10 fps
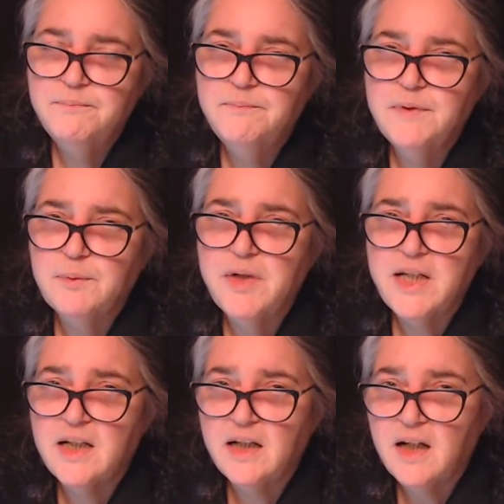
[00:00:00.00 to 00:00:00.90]
But
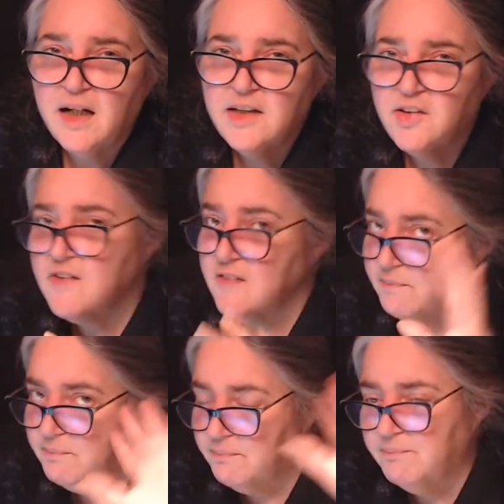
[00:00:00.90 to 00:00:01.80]
what I just
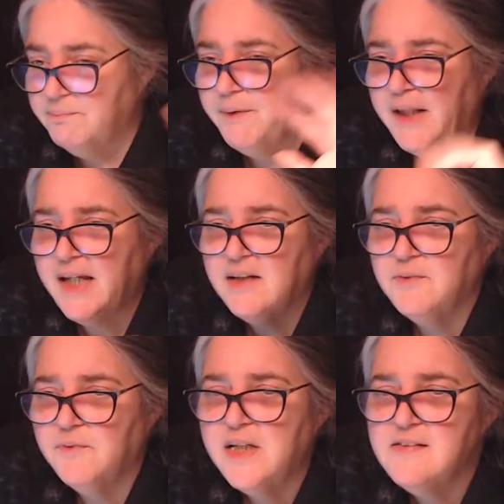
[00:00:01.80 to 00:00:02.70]
played
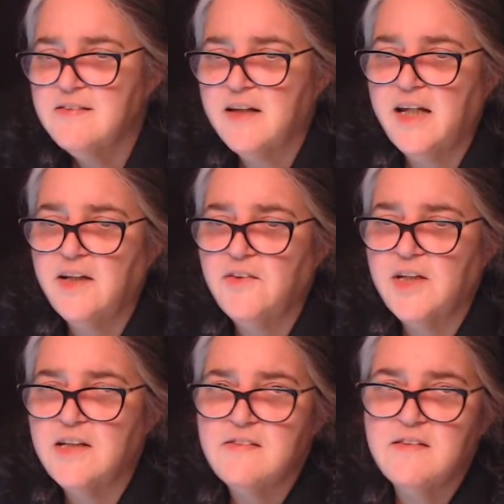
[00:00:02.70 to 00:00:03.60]
was
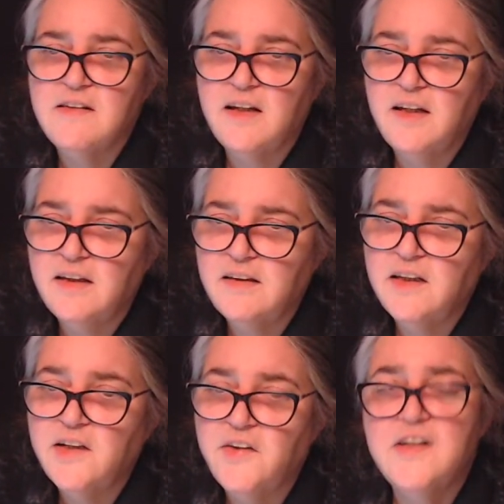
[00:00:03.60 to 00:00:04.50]
coyotes, and
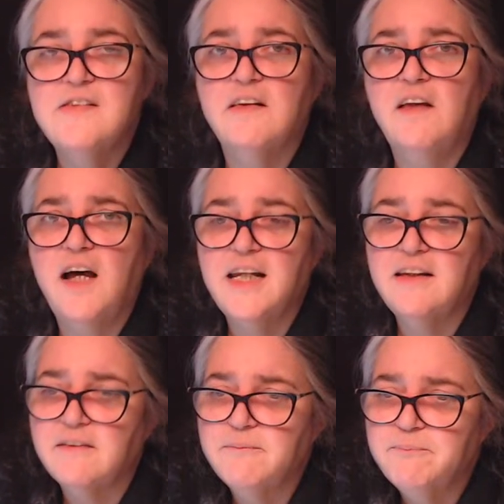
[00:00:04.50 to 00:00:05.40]
there is a lot of
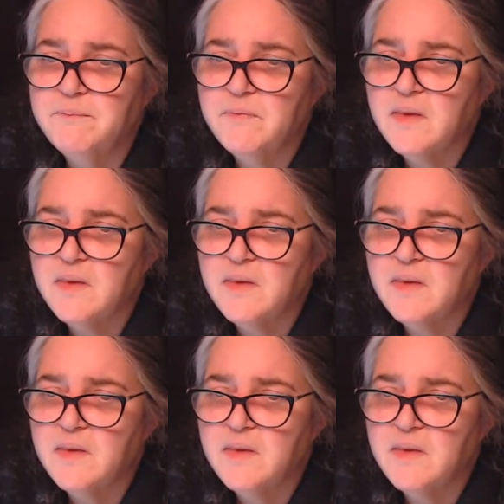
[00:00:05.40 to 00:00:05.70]
them.